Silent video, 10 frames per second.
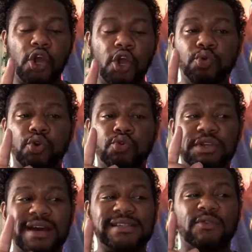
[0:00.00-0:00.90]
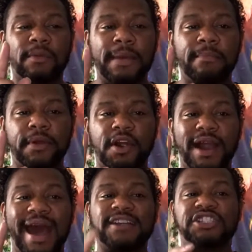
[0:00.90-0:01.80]
who doesn't remember
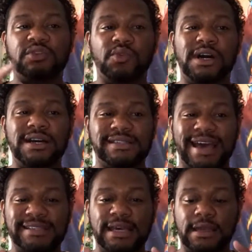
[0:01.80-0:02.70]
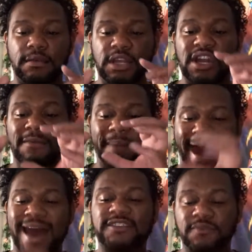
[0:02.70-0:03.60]
her as she was, as in
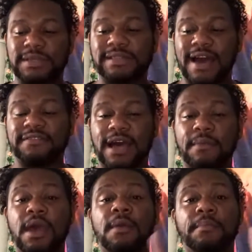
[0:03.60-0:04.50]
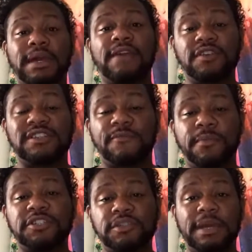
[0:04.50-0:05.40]
past from this lifetime, but give
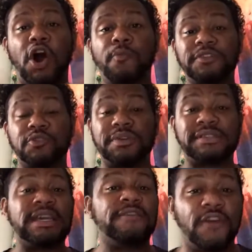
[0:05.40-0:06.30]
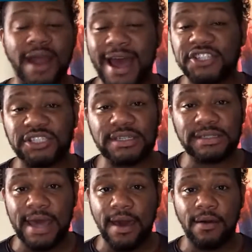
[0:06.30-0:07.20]
yourself permission to be open to receive her as she
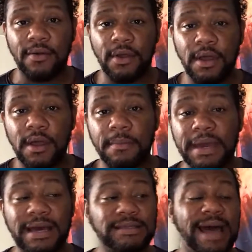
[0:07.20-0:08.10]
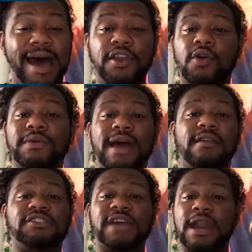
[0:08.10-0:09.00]
is now, because I know
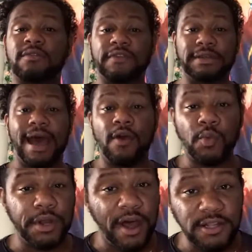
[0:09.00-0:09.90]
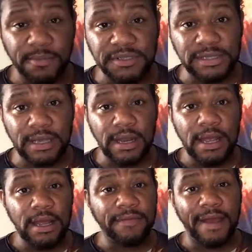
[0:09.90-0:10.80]
without a shadow of a doubt, 100%,
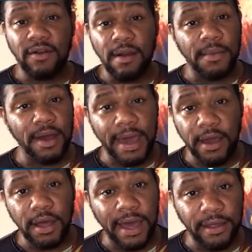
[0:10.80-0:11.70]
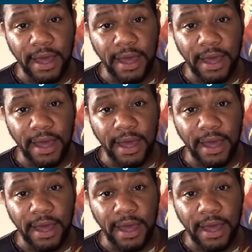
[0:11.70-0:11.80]
that grandma ain't